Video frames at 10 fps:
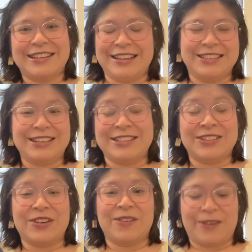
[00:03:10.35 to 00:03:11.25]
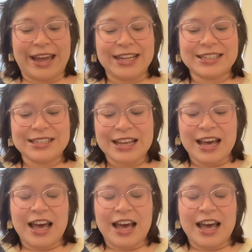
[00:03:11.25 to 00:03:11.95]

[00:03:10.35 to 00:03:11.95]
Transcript: is great.